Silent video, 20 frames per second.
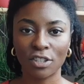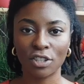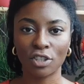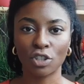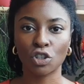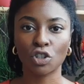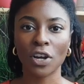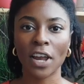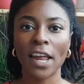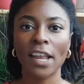to
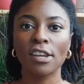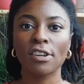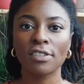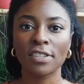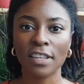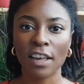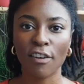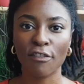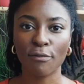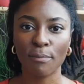train
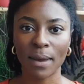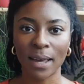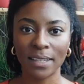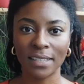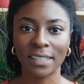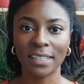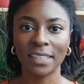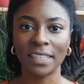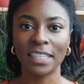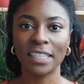yourself
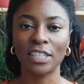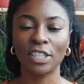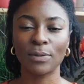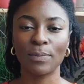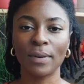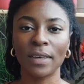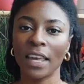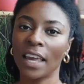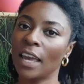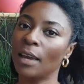mentally to
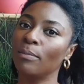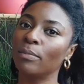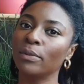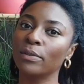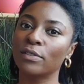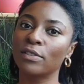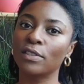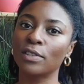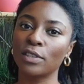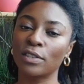be able
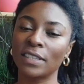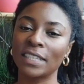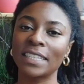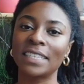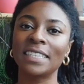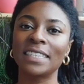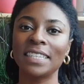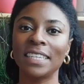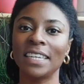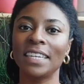to
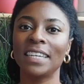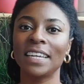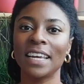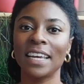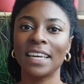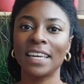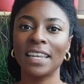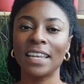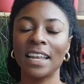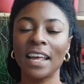succeed
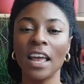in